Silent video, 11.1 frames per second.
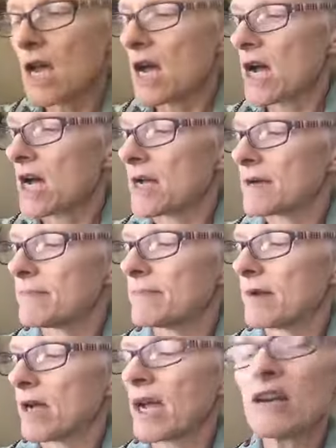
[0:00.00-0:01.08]

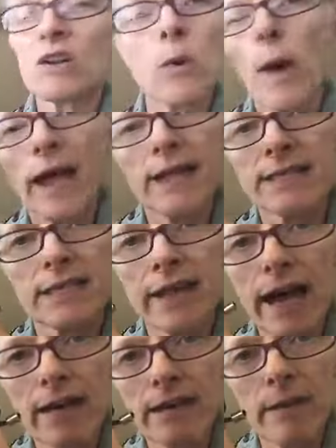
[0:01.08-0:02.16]
I don't know why I did
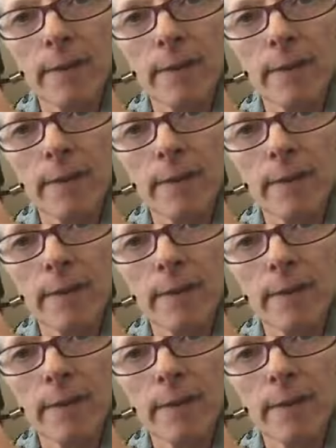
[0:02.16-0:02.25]
that,